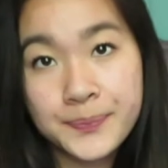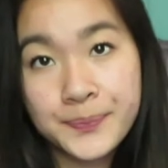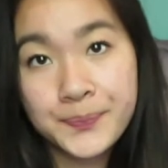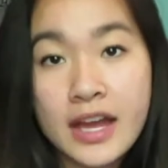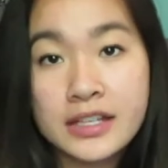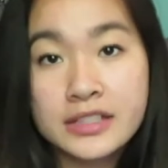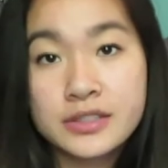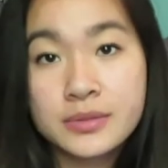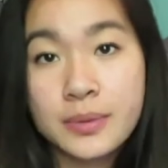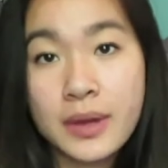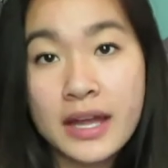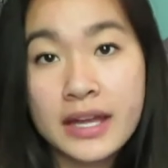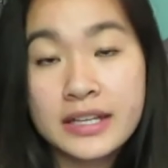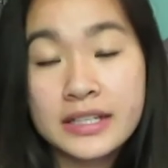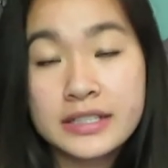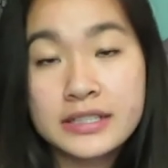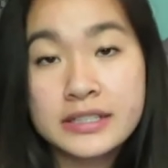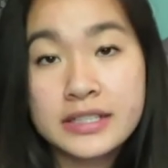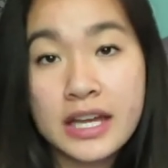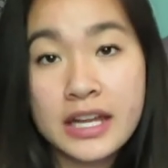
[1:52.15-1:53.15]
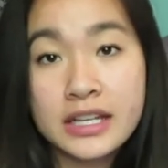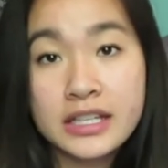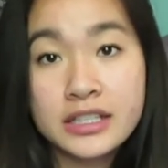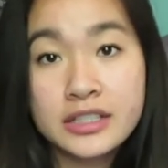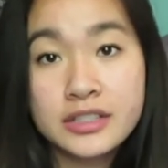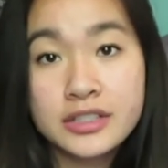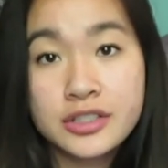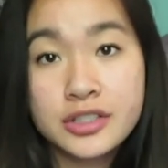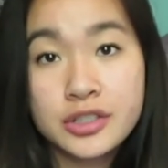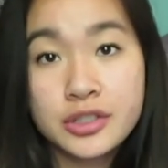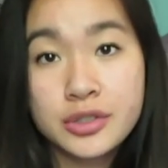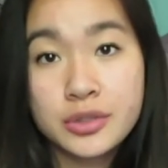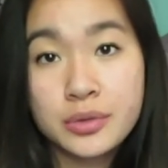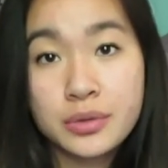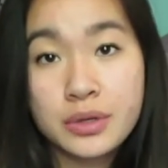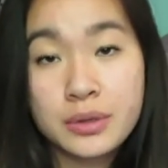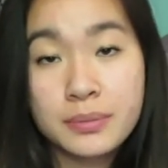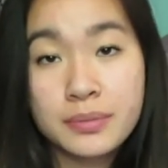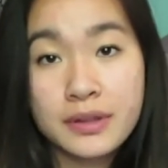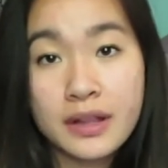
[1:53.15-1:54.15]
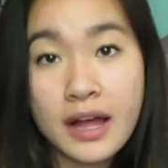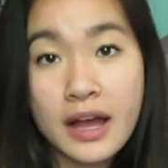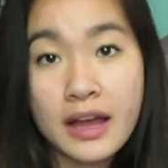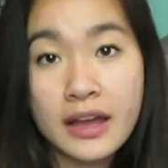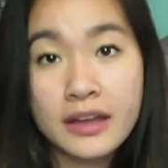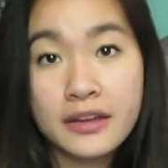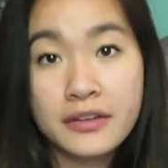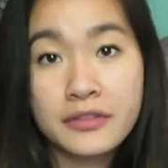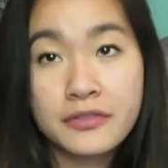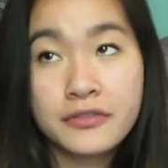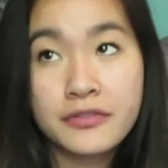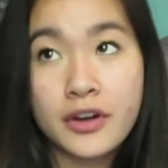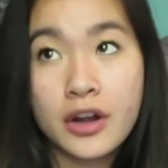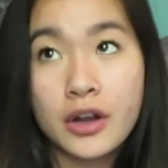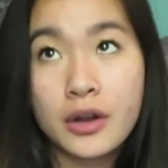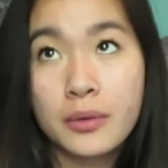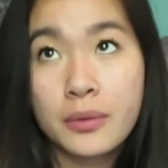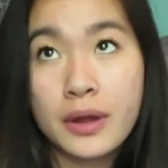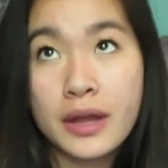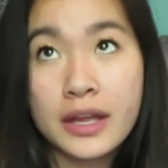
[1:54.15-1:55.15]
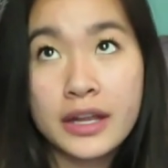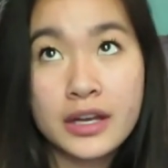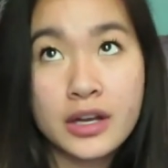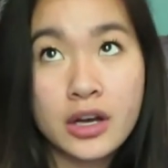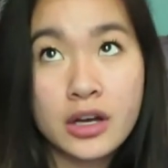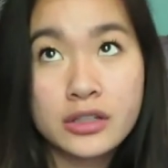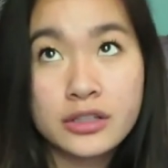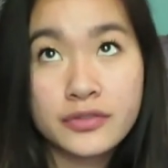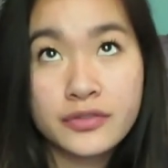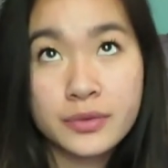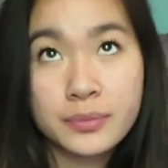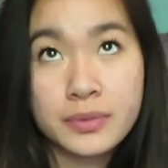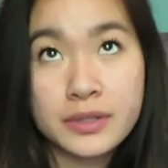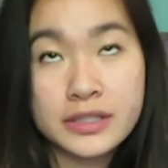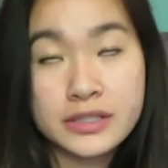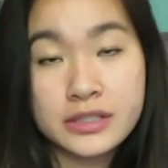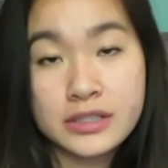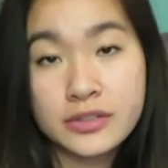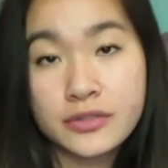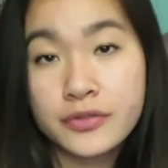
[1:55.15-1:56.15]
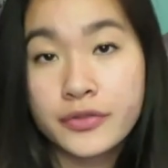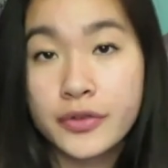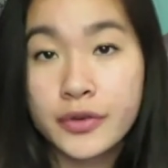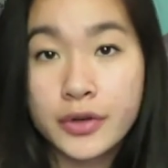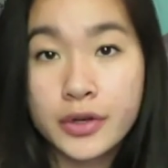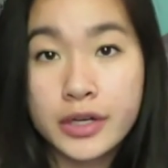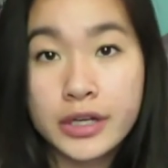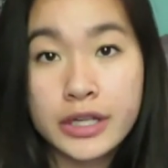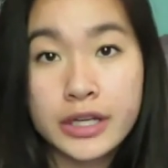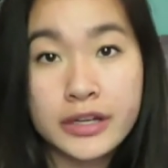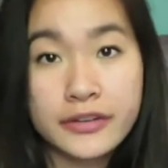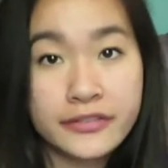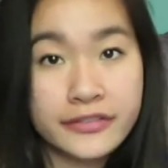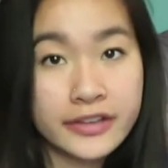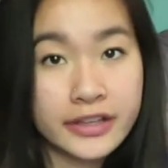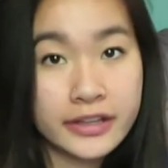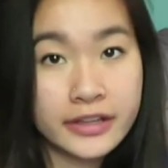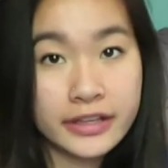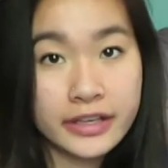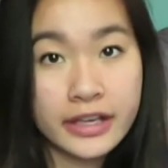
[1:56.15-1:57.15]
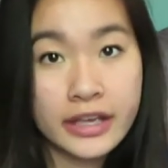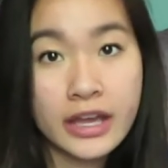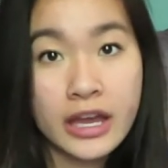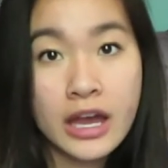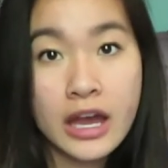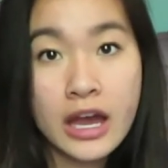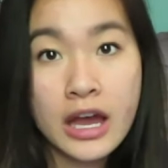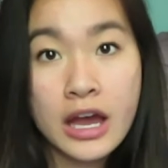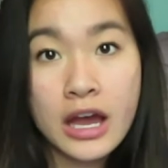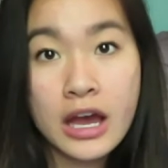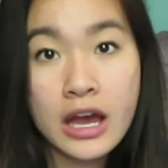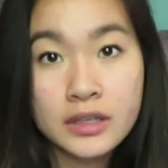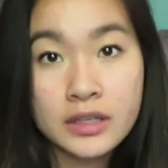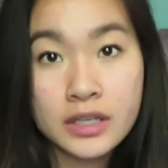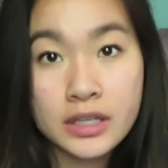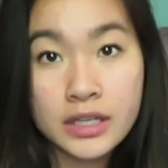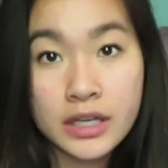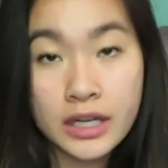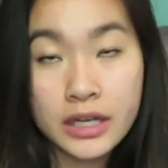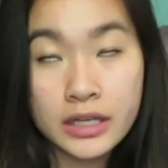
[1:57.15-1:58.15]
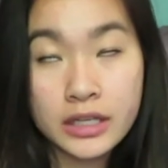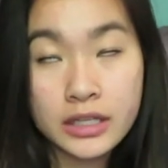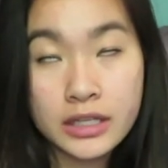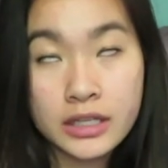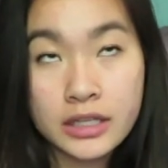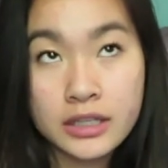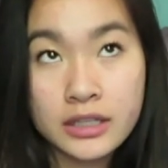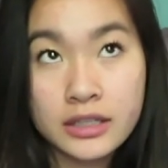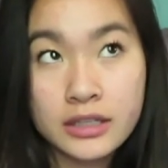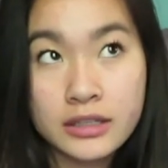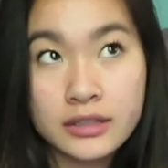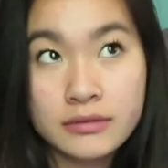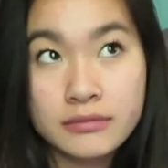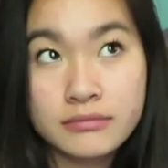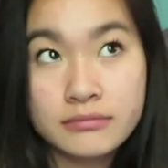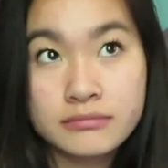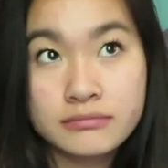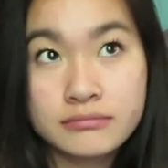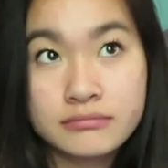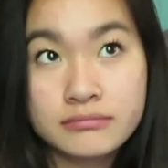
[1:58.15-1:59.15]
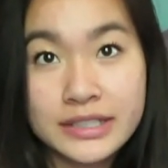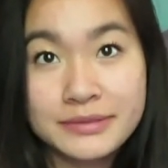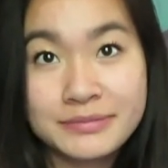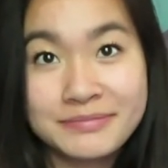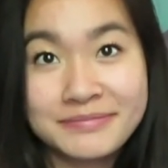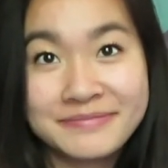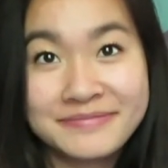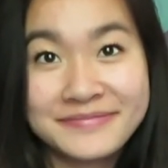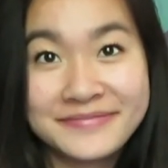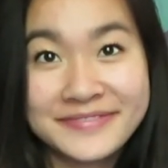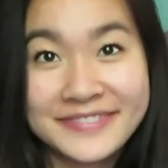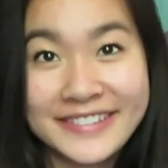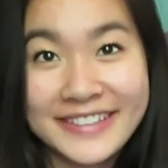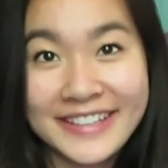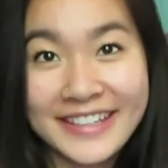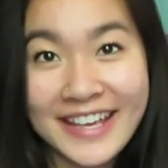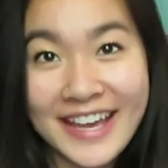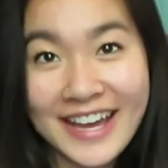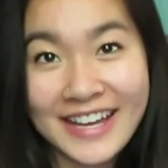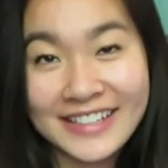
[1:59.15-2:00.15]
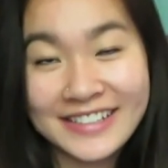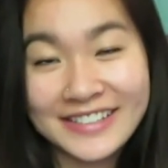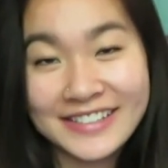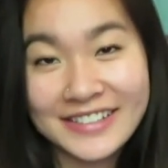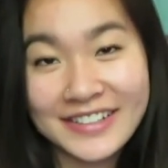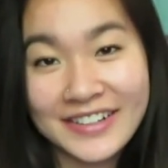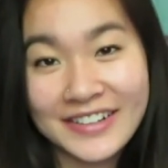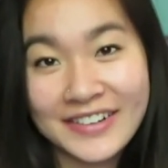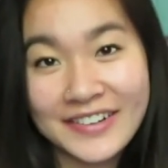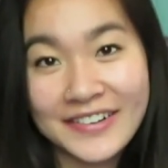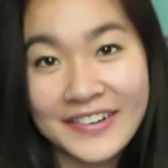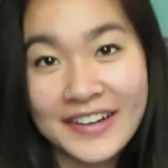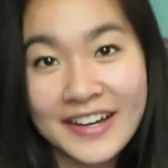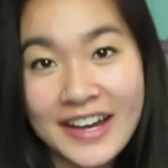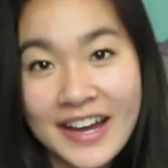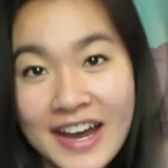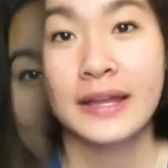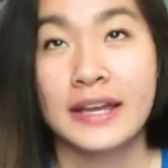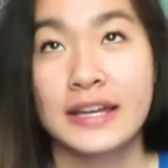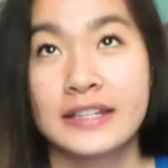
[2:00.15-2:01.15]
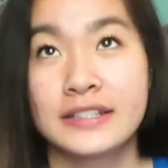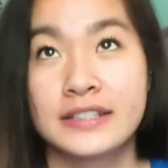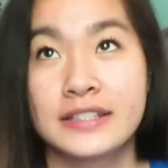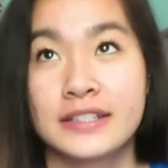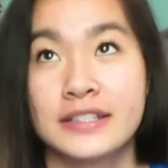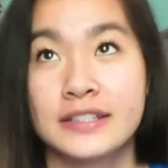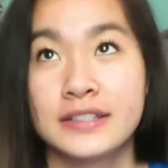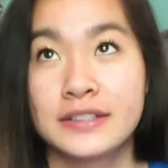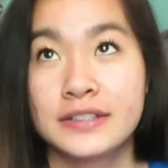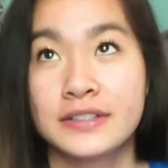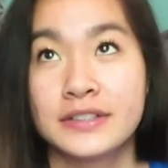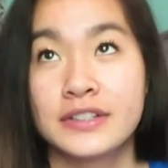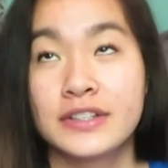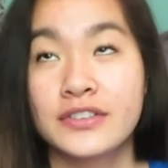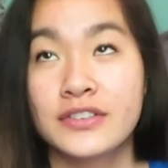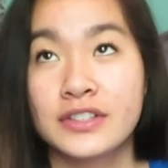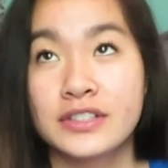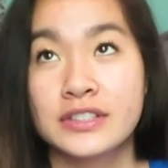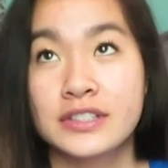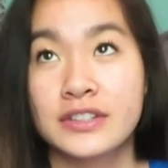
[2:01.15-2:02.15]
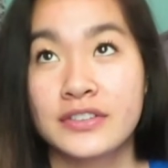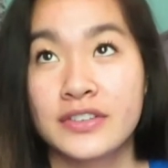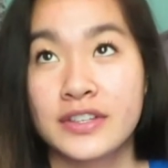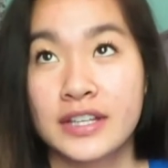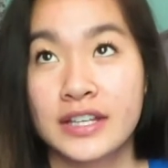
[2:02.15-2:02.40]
that's why I decided to apply far away in all different places. Florida, Philly, Connecticut. Yeah, so I applied to University of